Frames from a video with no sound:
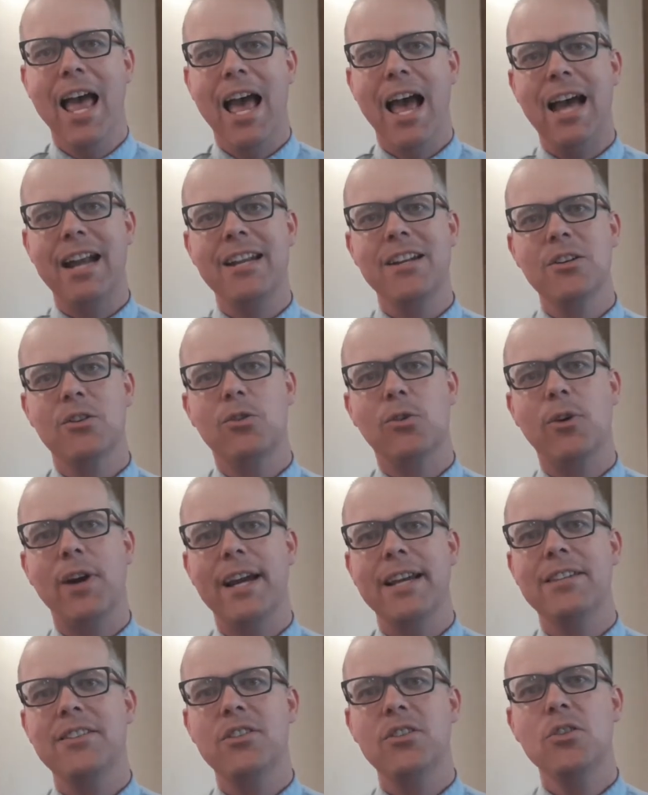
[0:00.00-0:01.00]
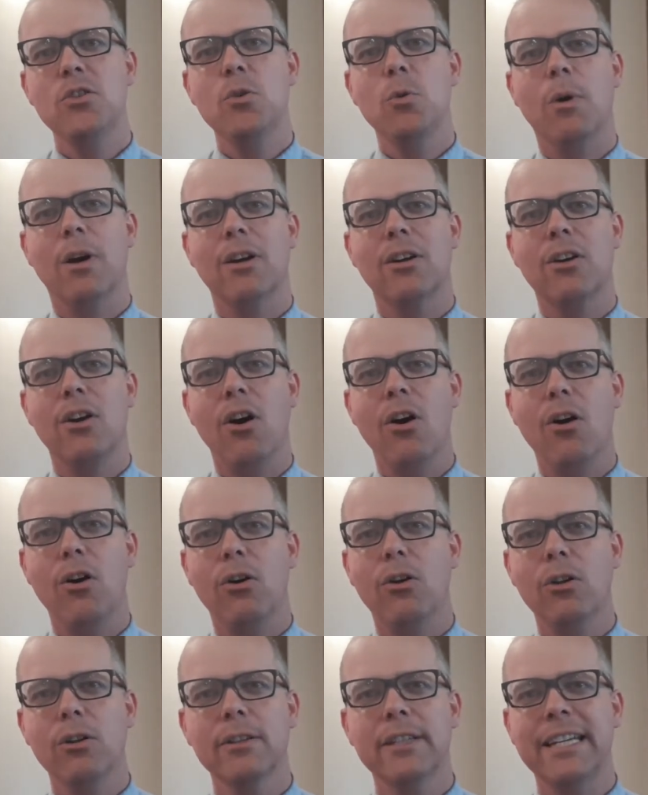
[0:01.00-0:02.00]
And in Christ, you are
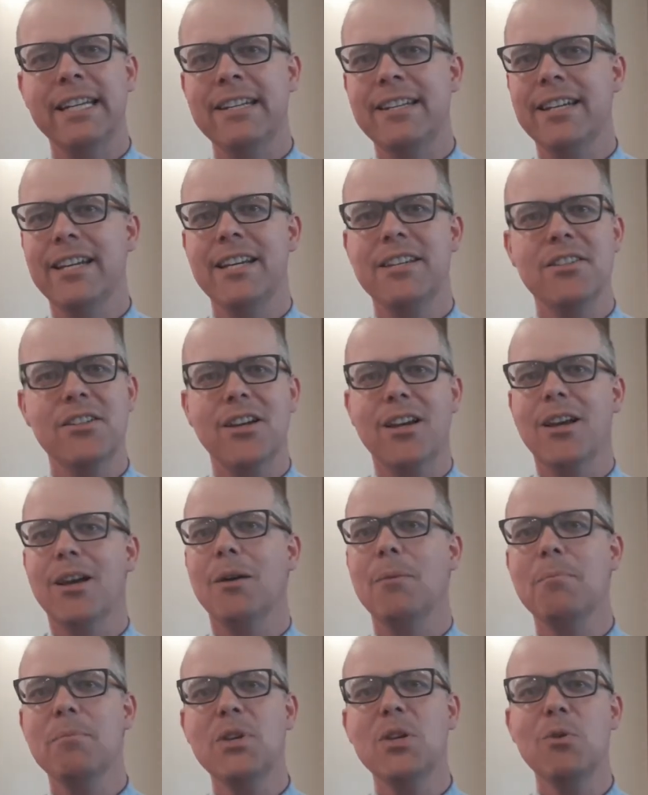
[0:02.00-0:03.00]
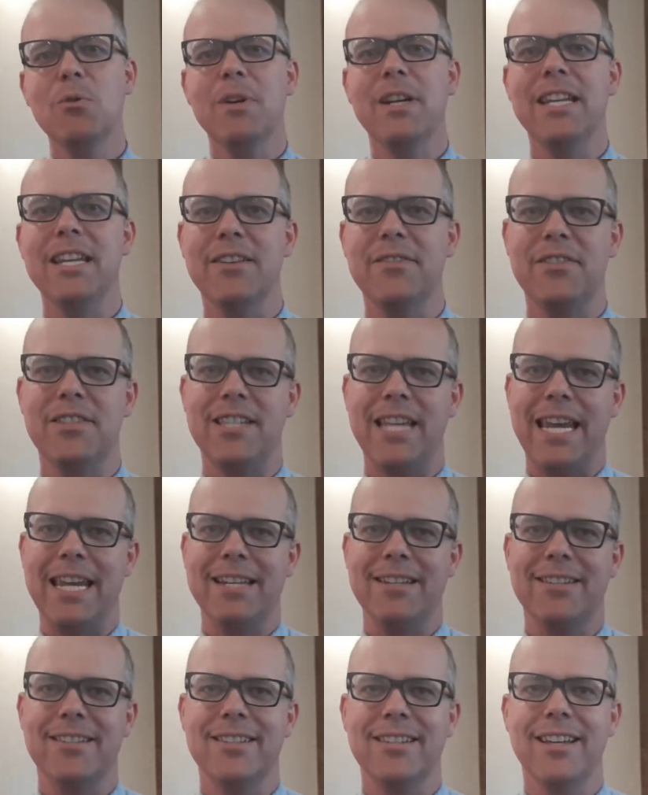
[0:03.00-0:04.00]
called into his community of
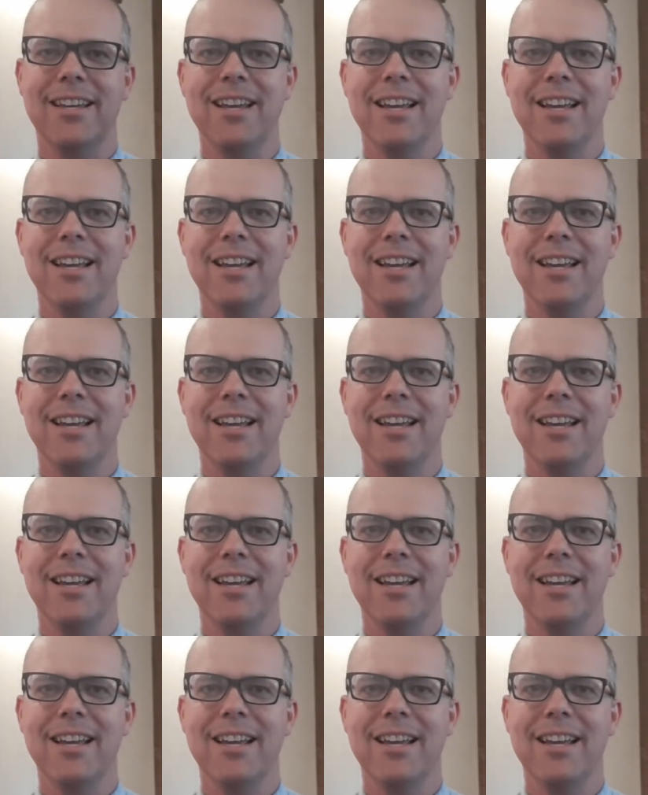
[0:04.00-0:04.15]
saints